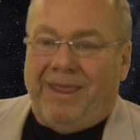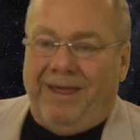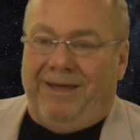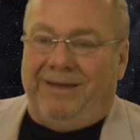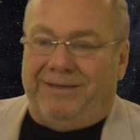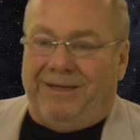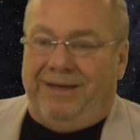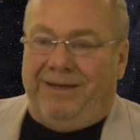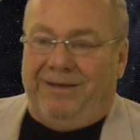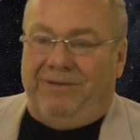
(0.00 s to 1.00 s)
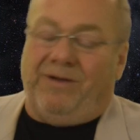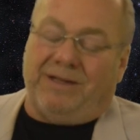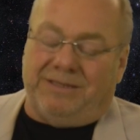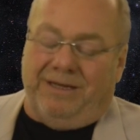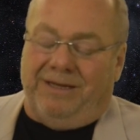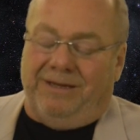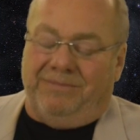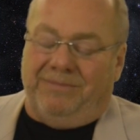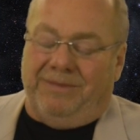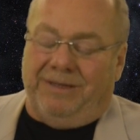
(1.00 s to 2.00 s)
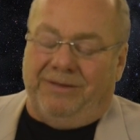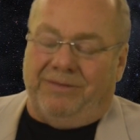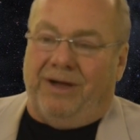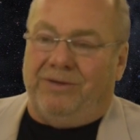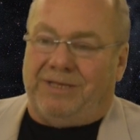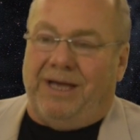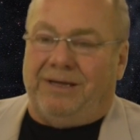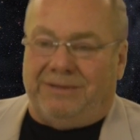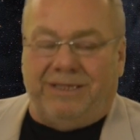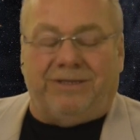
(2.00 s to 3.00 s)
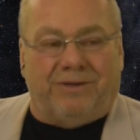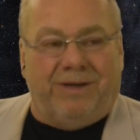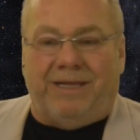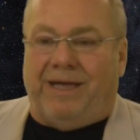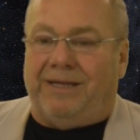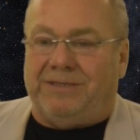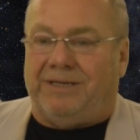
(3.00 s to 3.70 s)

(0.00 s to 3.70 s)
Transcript: and in fact, the hotel did agree that.